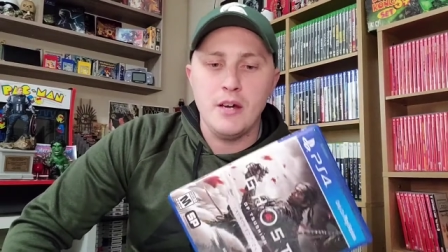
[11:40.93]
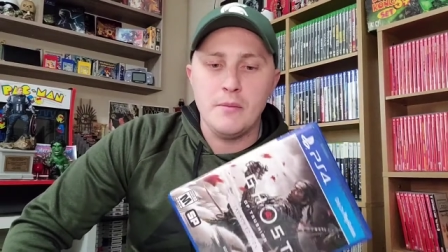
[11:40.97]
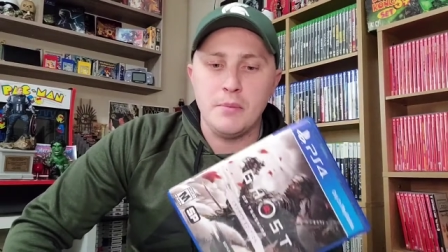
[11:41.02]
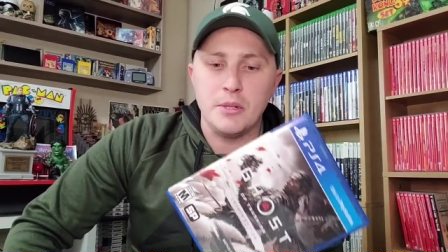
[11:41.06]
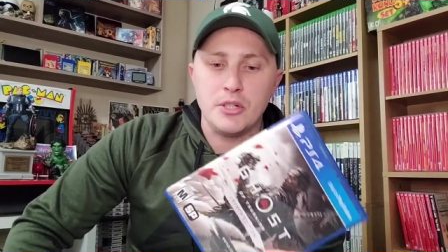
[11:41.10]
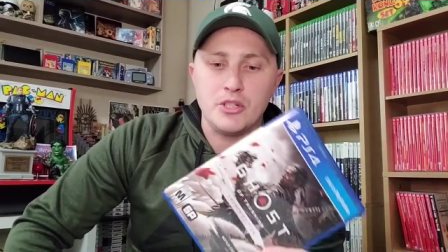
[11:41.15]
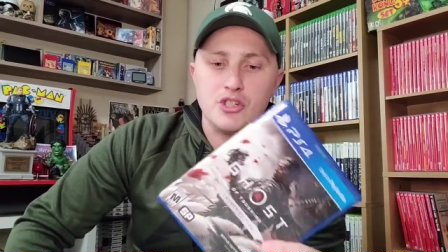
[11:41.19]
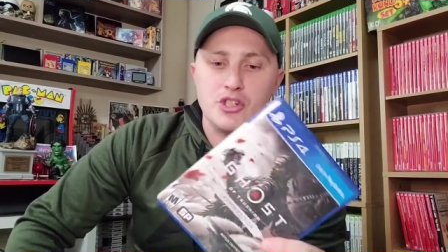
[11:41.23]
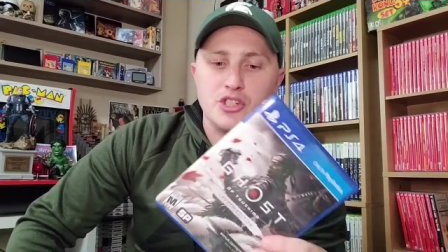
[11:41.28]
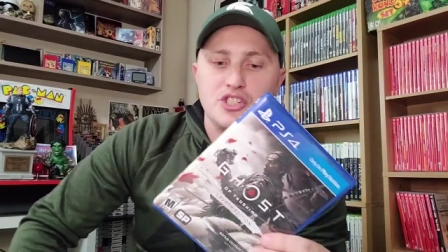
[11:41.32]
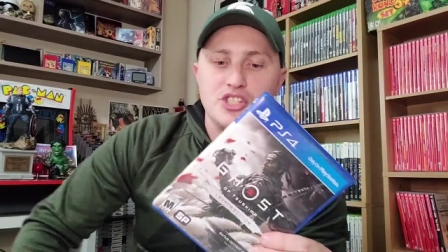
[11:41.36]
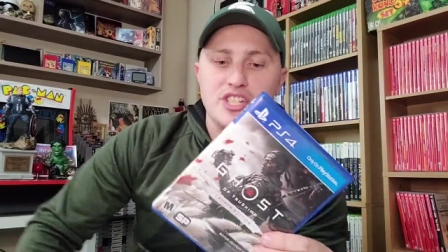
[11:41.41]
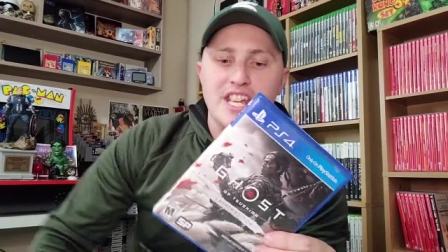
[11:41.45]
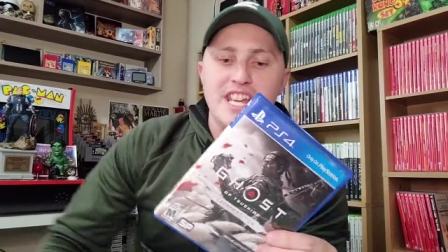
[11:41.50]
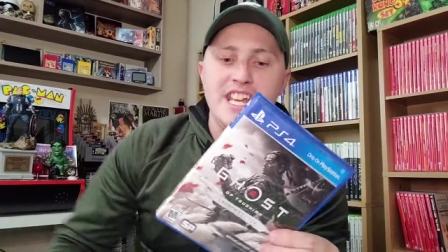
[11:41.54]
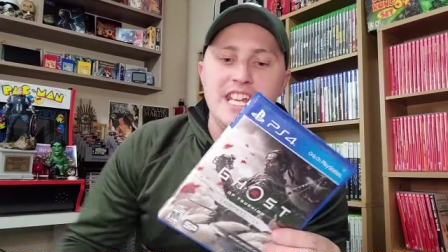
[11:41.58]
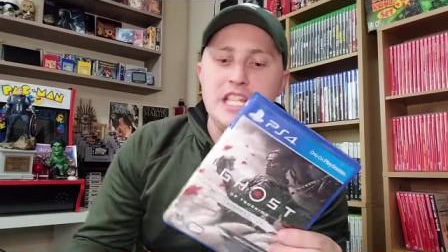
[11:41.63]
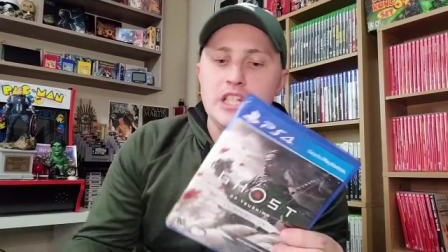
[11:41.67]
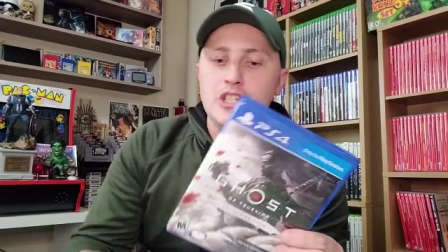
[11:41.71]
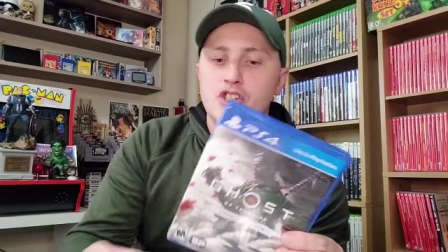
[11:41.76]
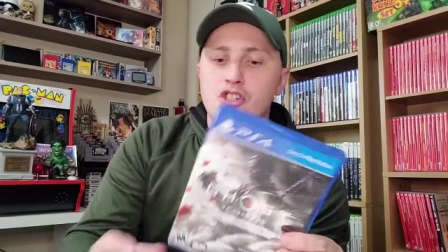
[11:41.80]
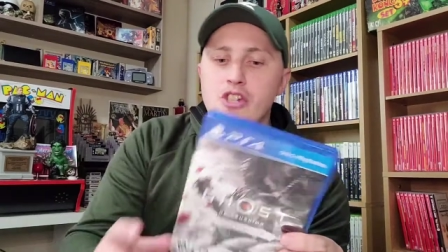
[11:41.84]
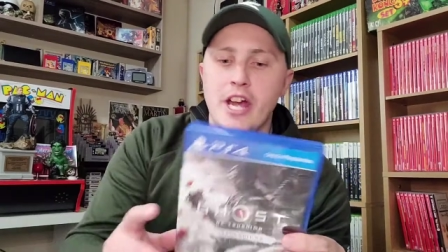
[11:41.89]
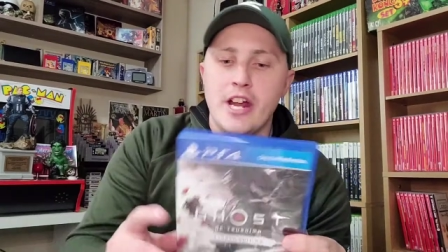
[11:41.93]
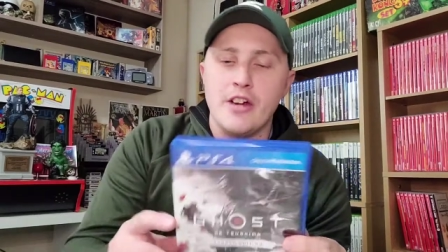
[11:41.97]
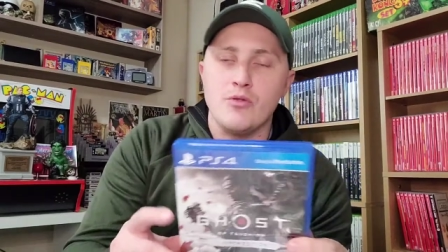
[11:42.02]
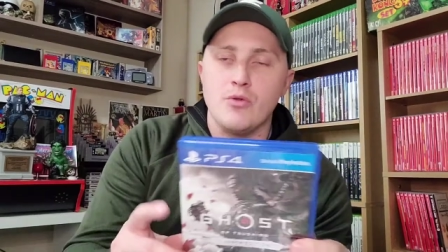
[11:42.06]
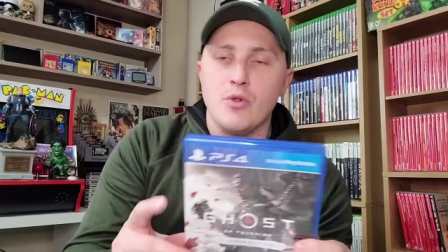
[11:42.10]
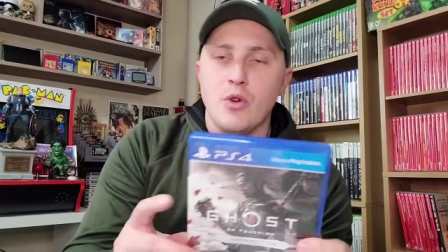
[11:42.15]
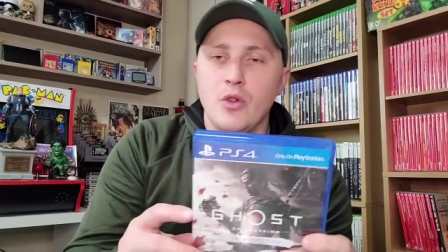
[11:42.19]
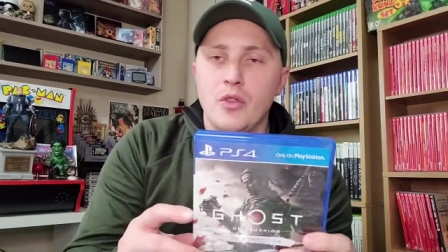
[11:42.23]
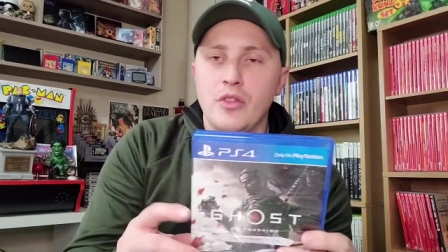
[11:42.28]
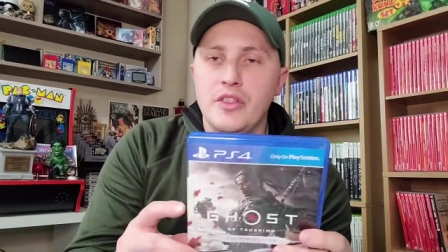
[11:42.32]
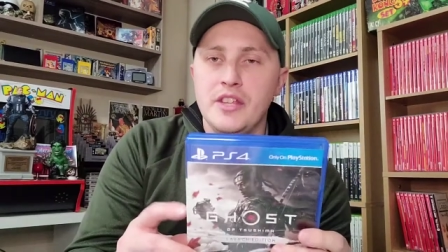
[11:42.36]
but just in
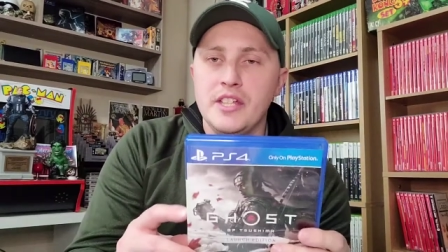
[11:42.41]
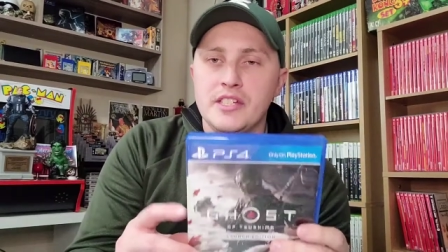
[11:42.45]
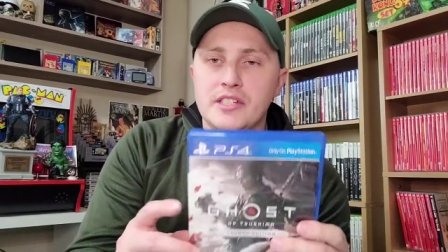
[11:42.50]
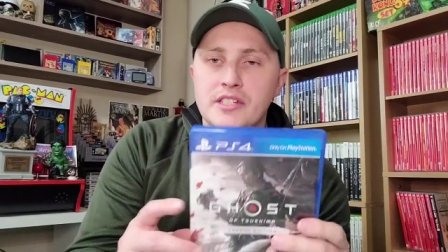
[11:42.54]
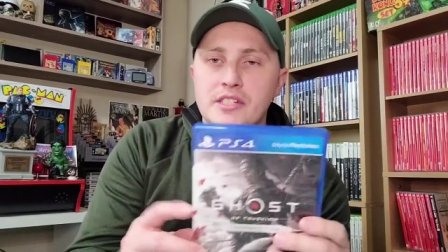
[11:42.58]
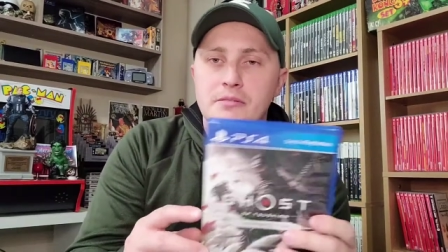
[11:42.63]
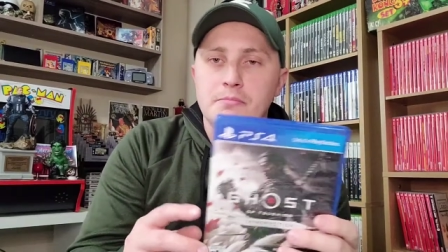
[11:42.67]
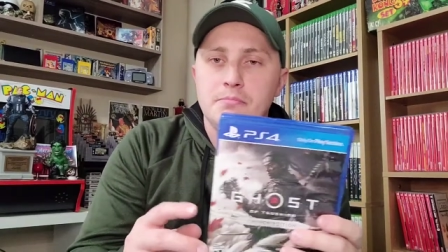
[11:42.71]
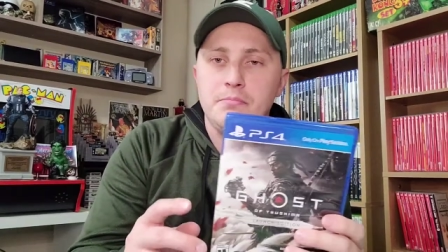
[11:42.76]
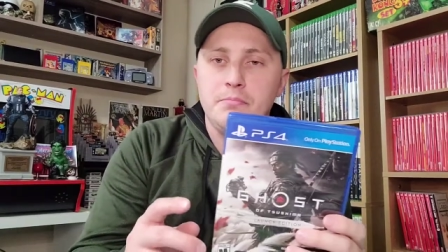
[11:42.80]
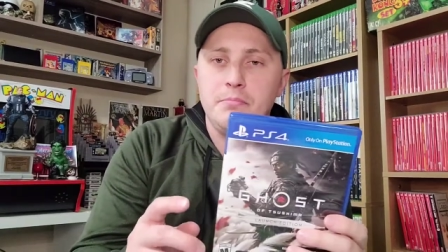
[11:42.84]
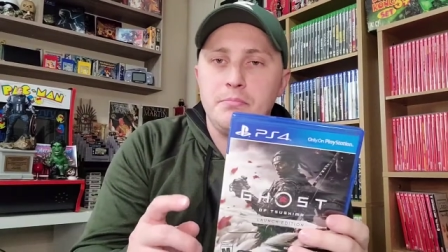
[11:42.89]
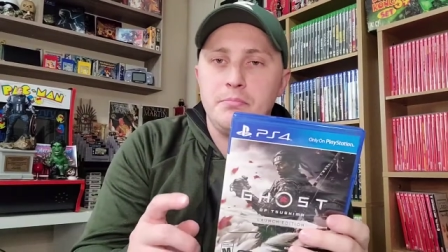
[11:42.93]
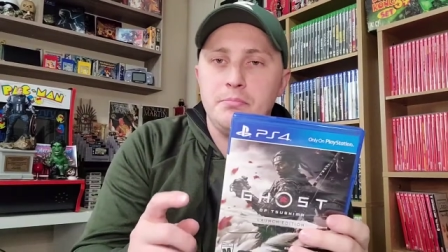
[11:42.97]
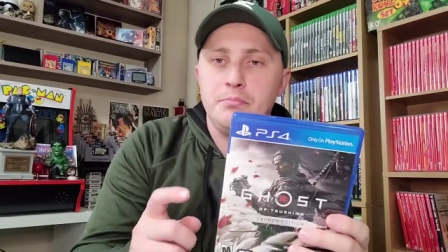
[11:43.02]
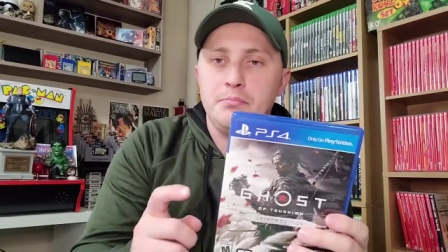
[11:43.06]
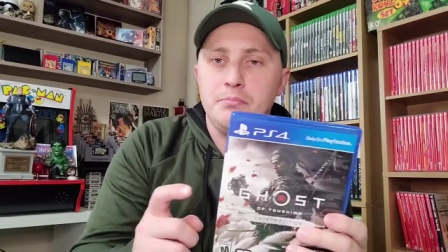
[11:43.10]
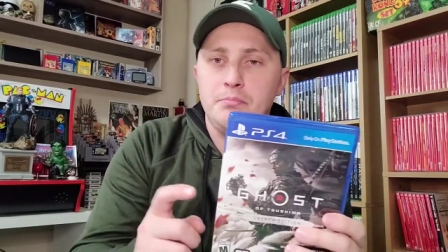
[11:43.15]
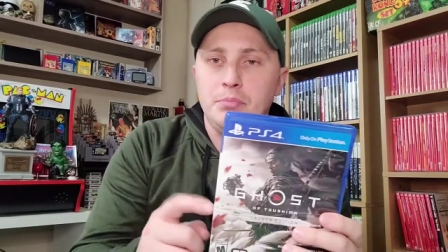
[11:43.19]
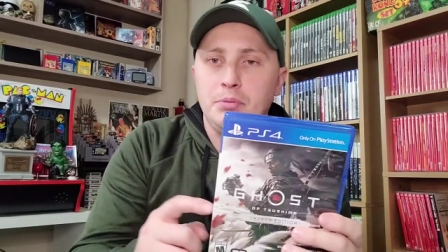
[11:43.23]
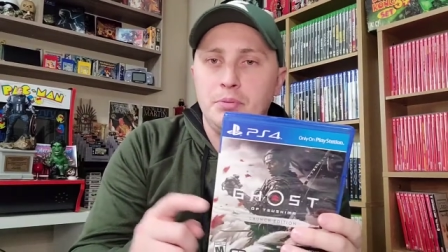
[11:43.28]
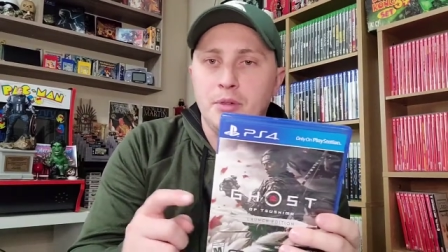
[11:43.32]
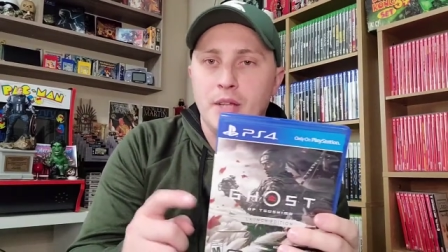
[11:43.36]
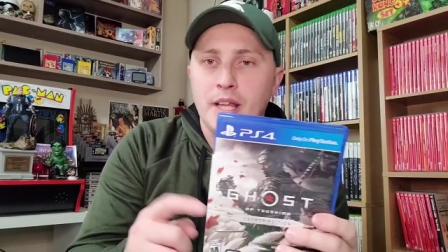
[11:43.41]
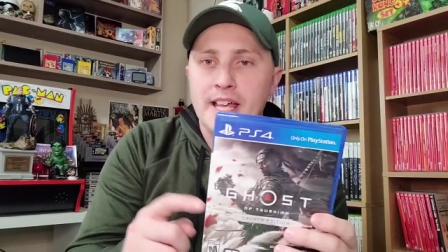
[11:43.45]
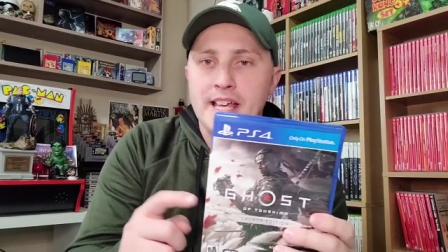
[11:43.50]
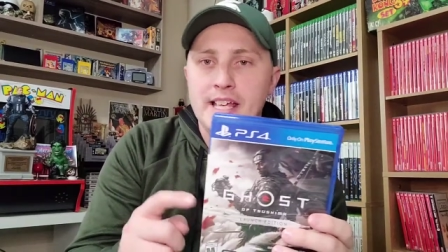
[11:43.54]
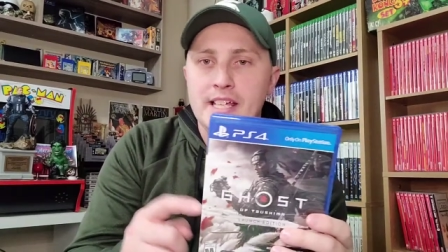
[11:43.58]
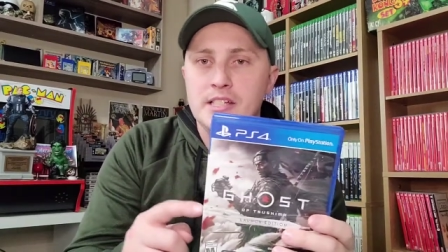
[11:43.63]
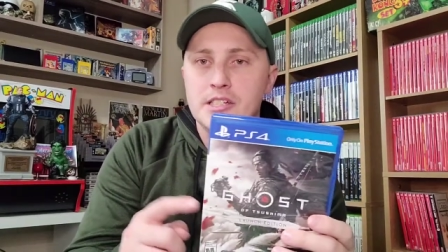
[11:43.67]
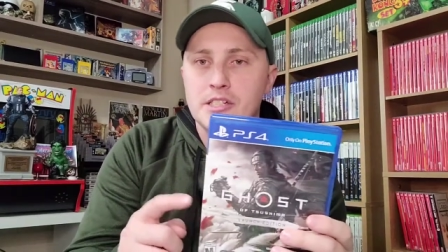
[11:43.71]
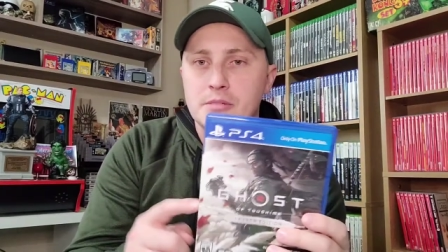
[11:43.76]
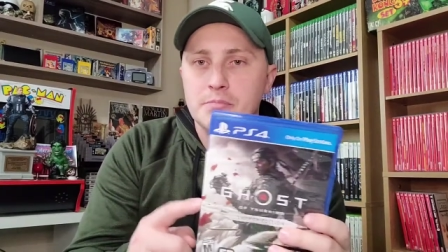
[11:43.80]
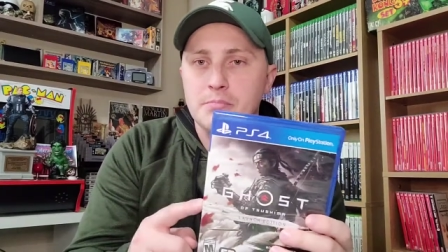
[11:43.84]
general, this
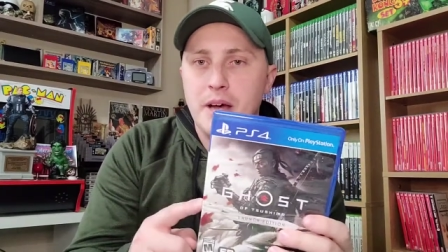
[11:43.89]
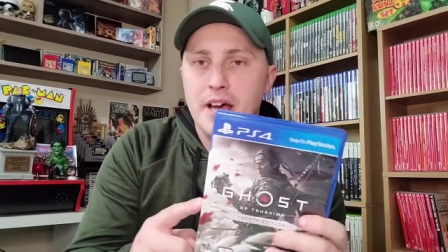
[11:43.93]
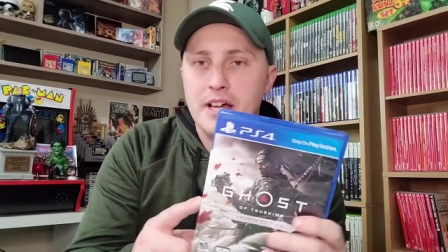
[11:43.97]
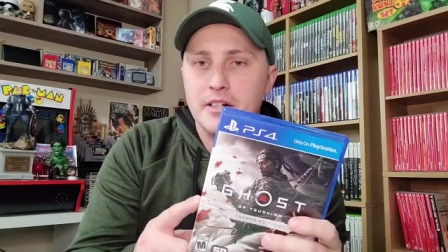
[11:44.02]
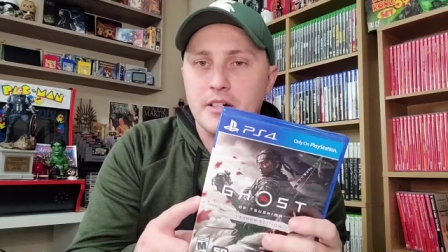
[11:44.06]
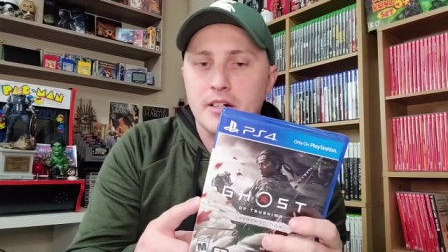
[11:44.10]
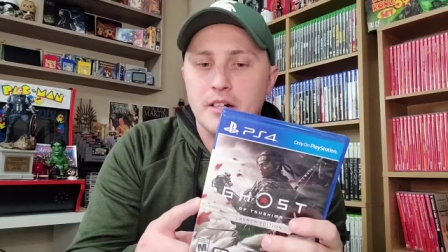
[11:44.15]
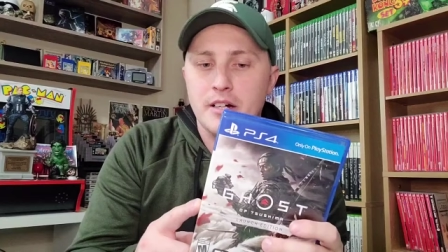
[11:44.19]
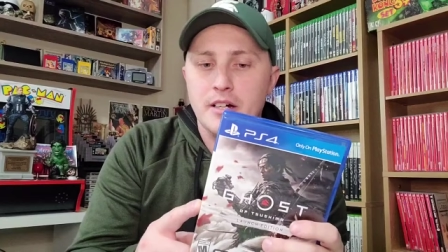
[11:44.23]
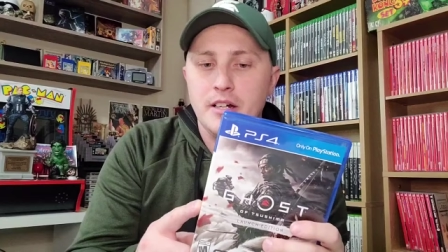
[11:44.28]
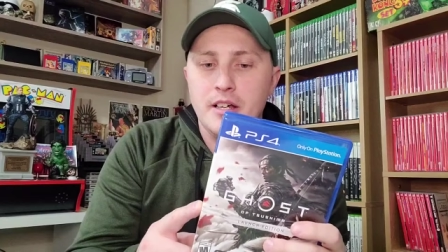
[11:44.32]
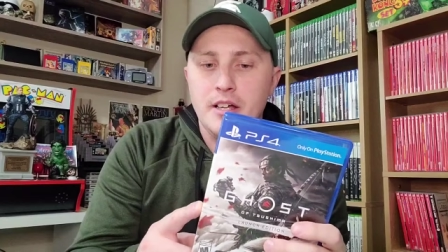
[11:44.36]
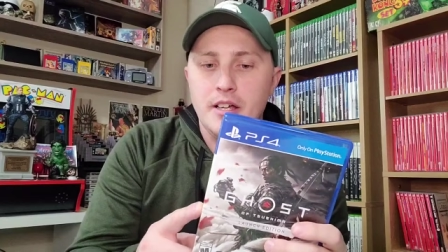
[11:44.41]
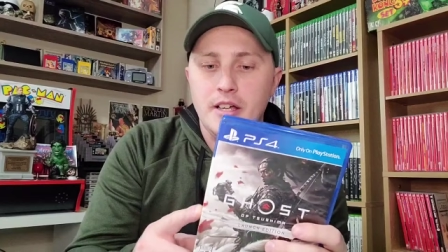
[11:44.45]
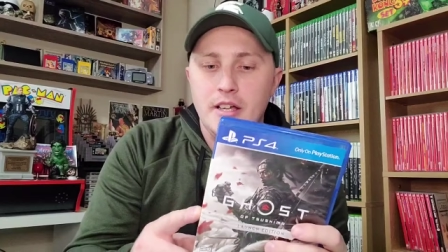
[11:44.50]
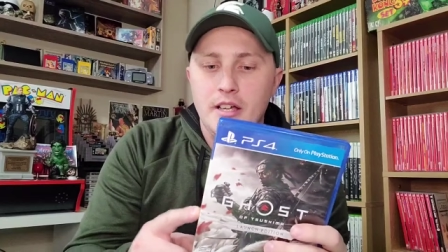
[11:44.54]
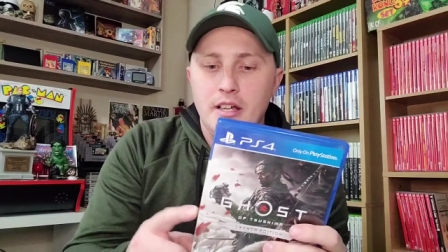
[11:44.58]
plays better.